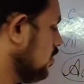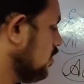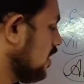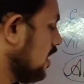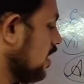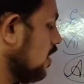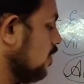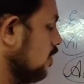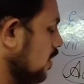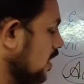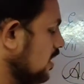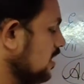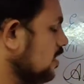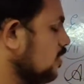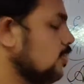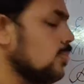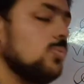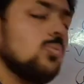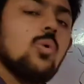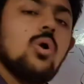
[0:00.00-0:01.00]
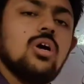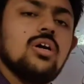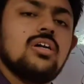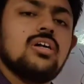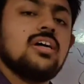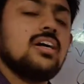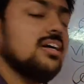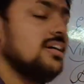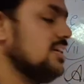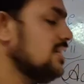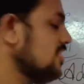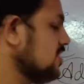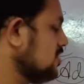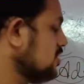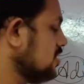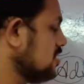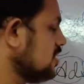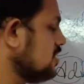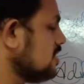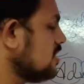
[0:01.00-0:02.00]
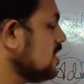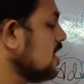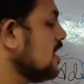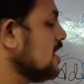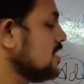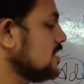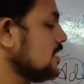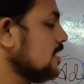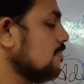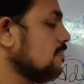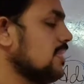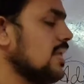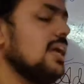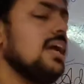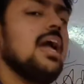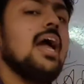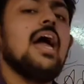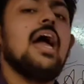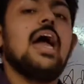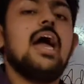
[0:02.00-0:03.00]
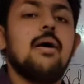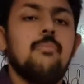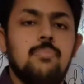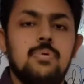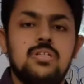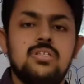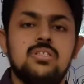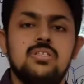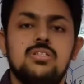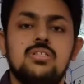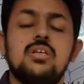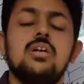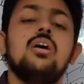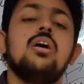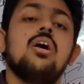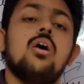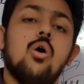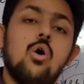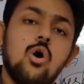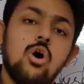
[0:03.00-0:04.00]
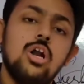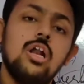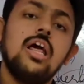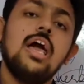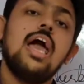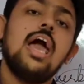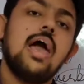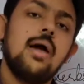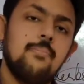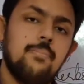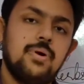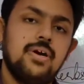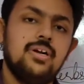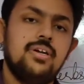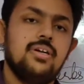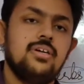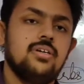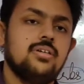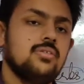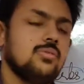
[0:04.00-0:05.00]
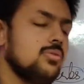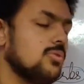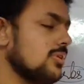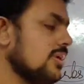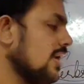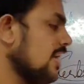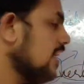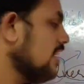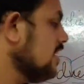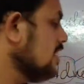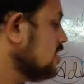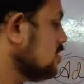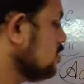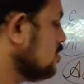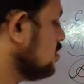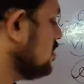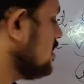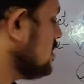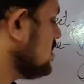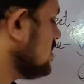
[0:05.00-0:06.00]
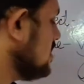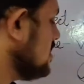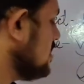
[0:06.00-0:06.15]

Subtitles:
Okay, under what conditions something happens or happened. Okay, so this